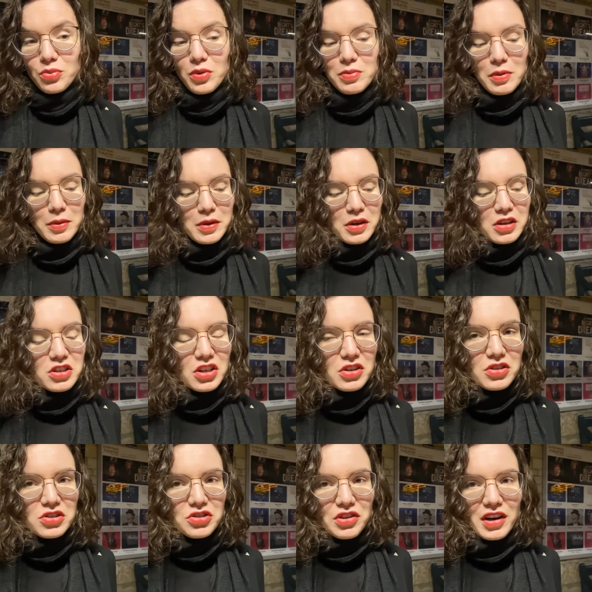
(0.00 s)
we're probably going to
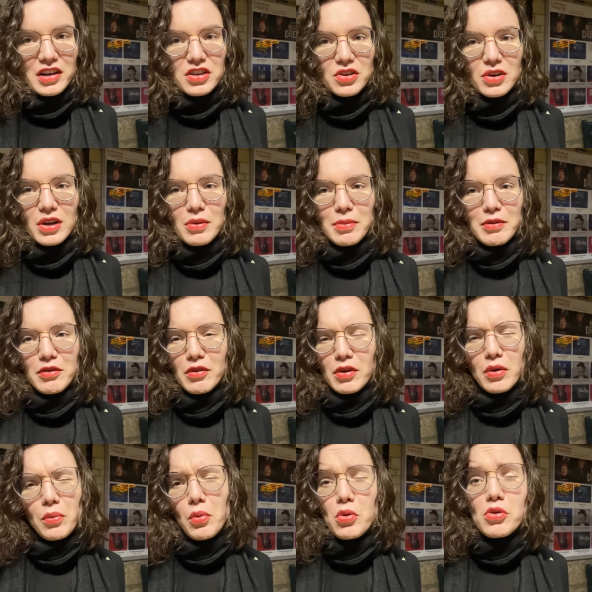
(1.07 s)
try and do a little bit of like
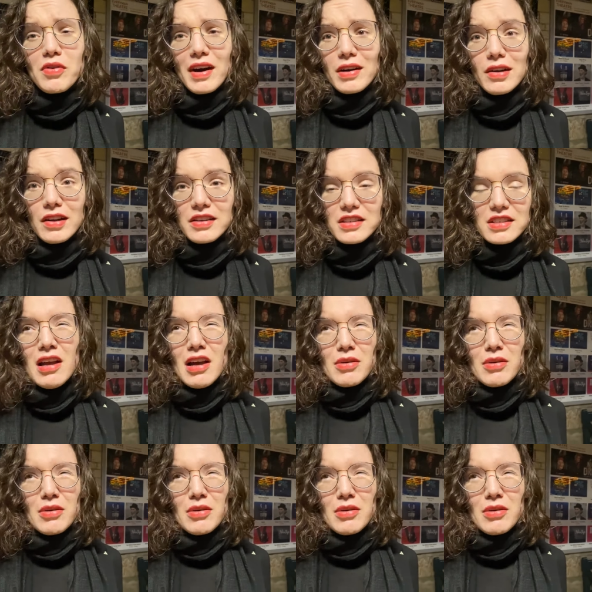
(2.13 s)
a walk around London.